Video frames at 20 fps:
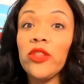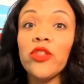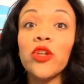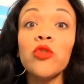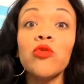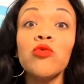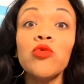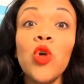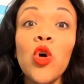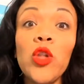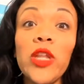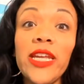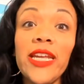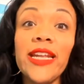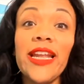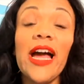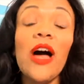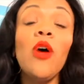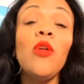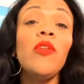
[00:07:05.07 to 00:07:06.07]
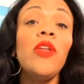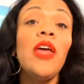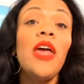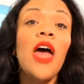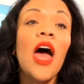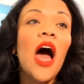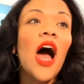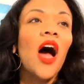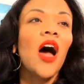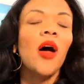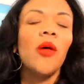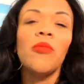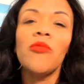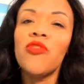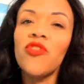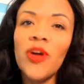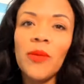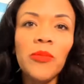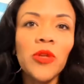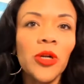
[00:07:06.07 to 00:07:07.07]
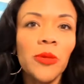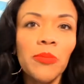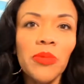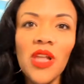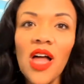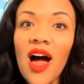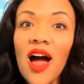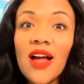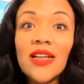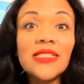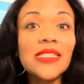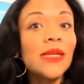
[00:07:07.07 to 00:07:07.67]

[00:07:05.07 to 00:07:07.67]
They're rolling it out from their blogs.